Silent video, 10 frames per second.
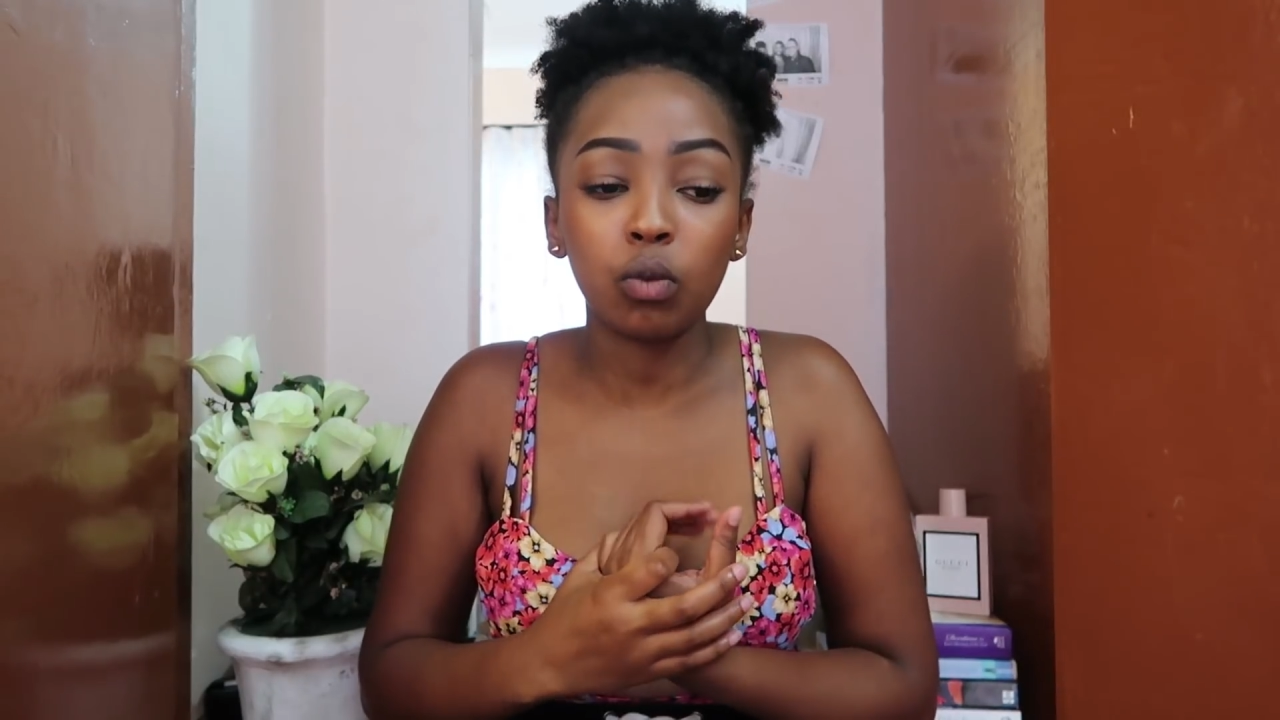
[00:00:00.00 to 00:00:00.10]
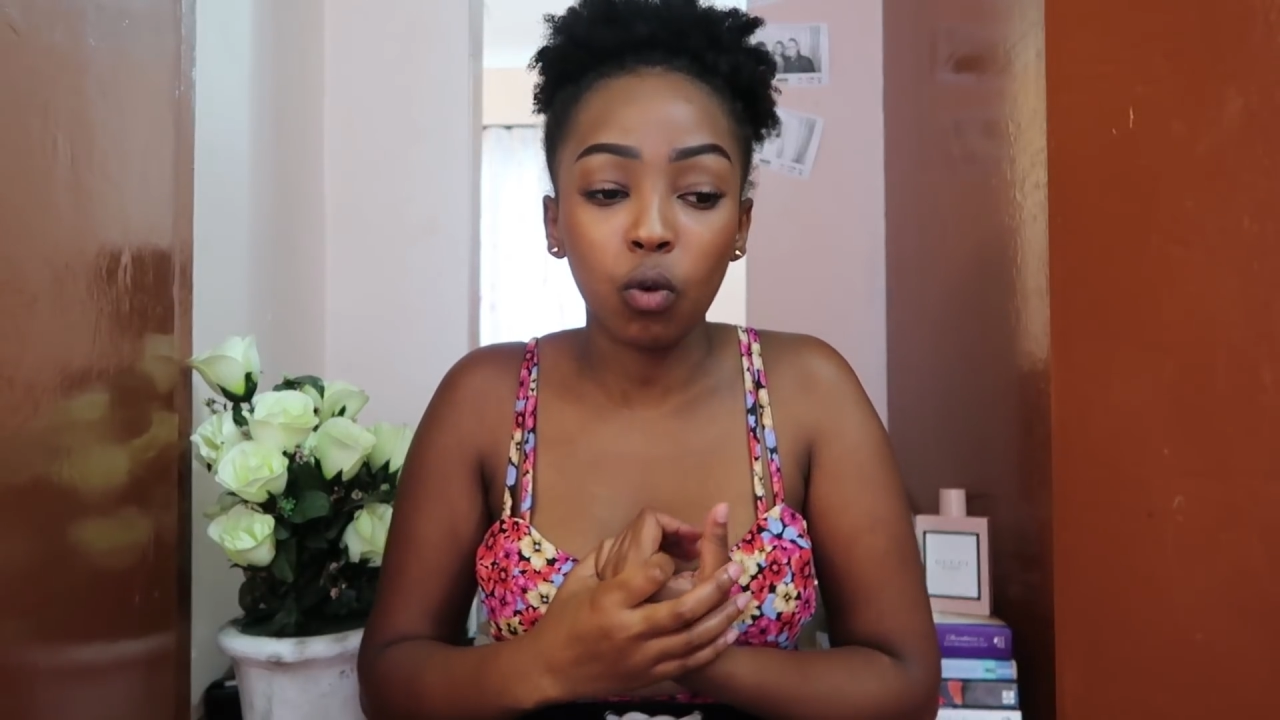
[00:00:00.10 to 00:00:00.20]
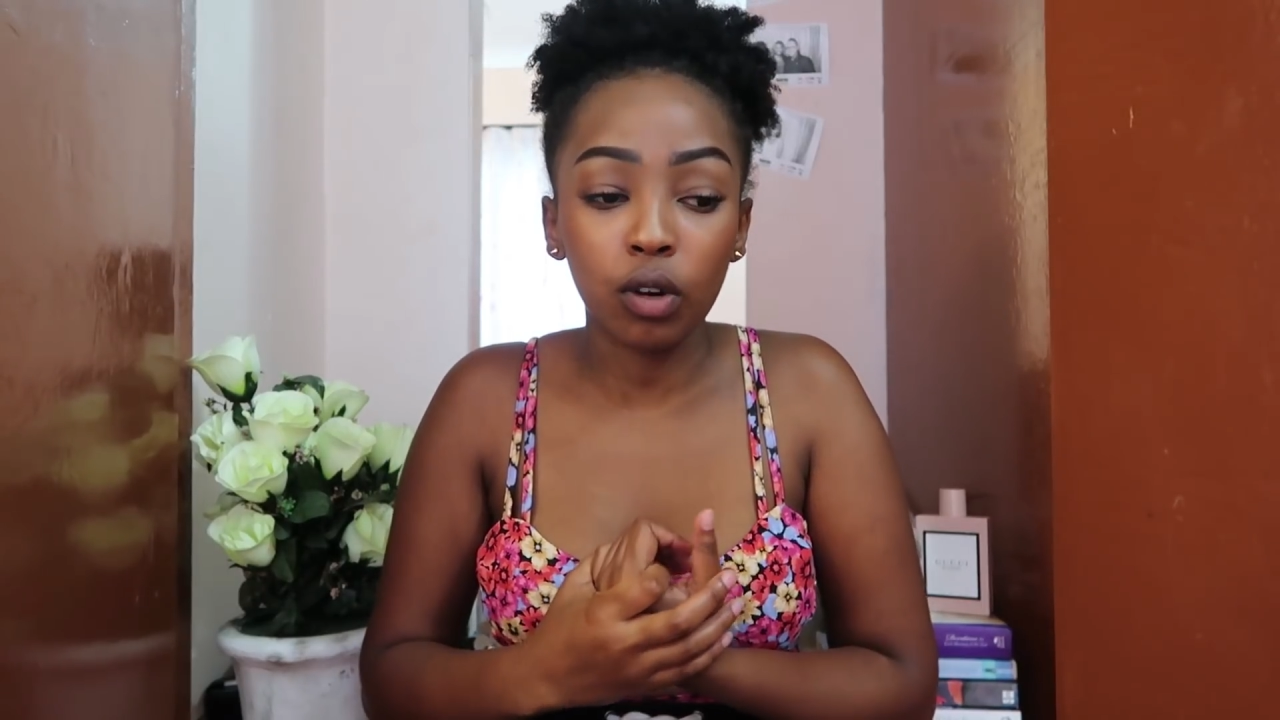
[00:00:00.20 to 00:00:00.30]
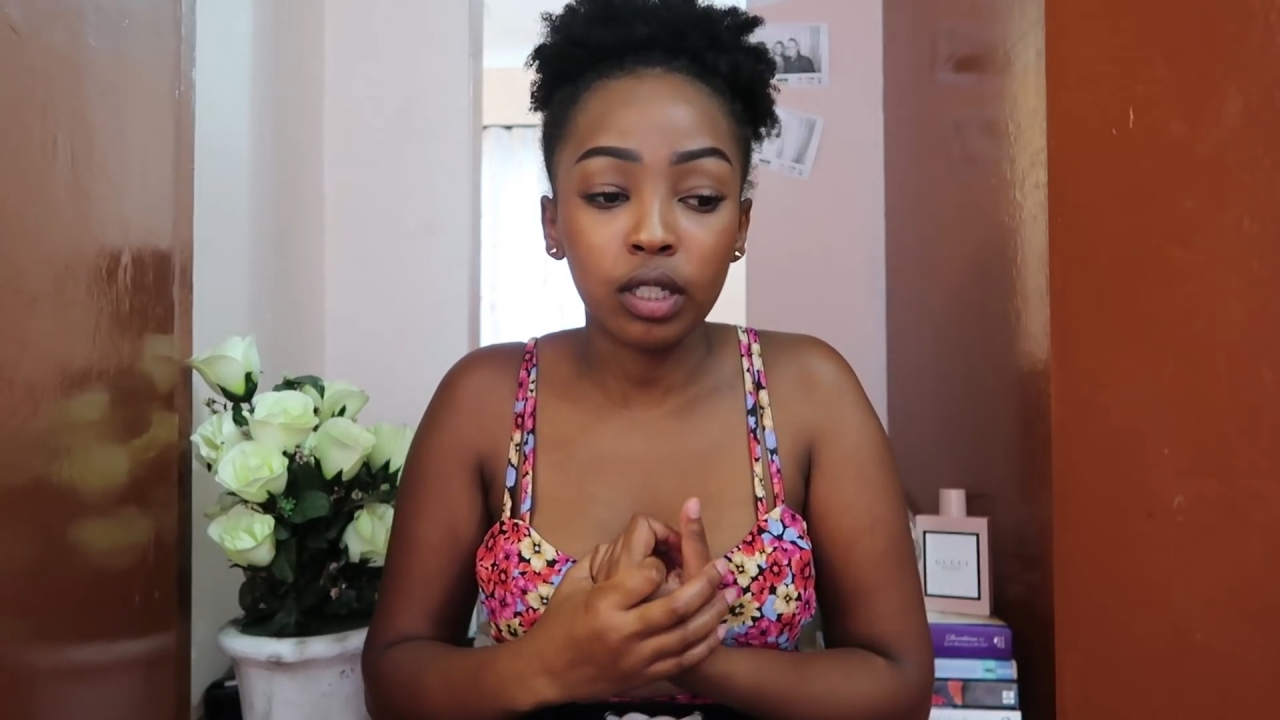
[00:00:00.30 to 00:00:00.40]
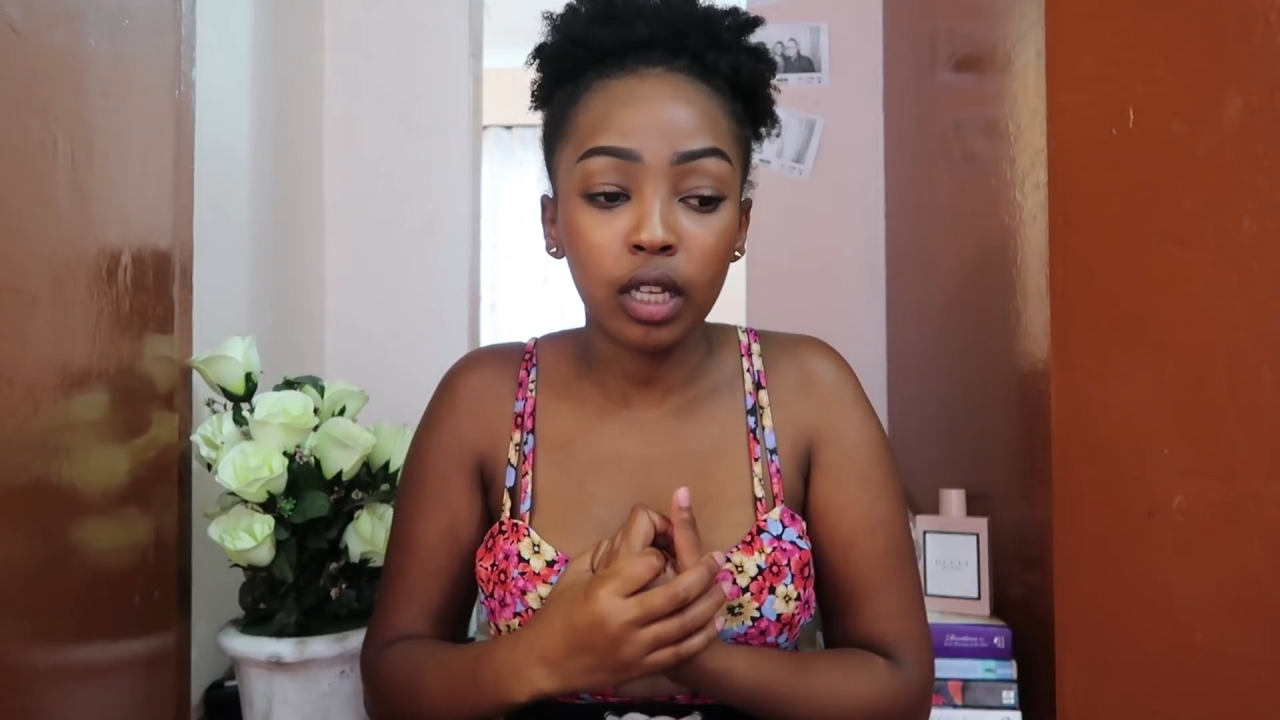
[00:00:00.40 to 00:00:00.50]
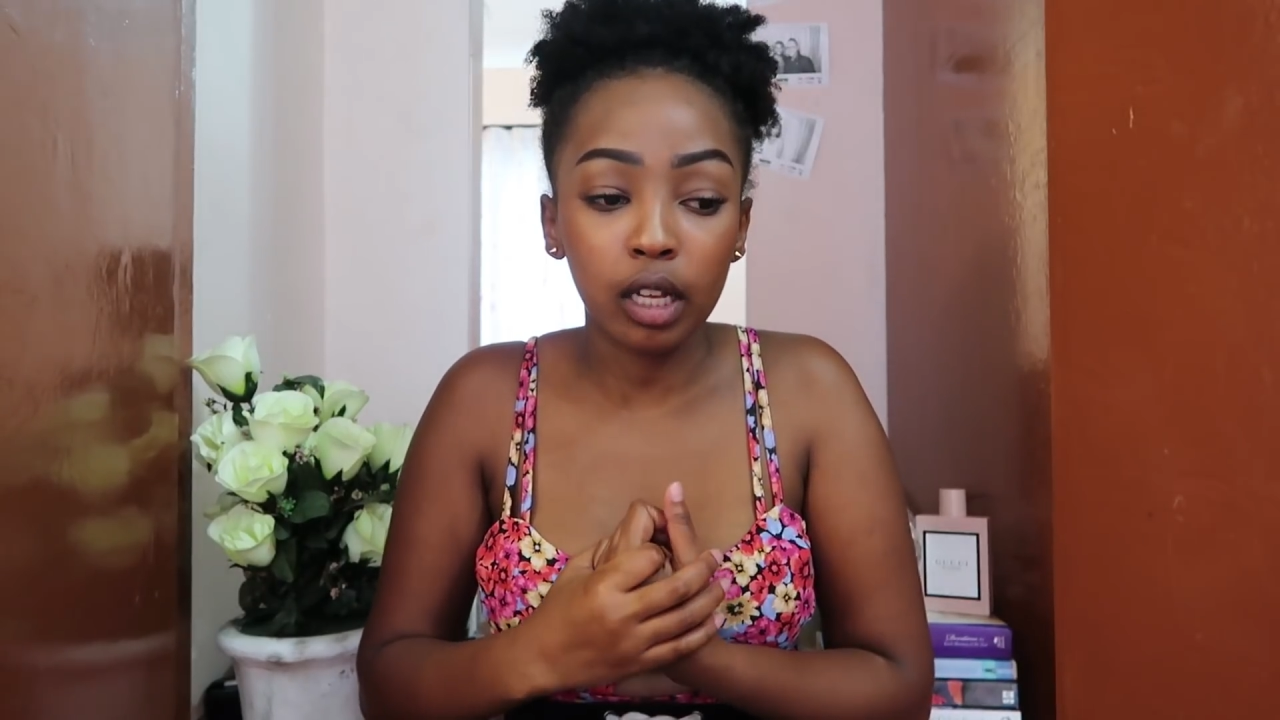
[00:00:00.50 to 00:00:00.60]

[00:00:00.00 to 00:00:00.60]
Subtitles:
and what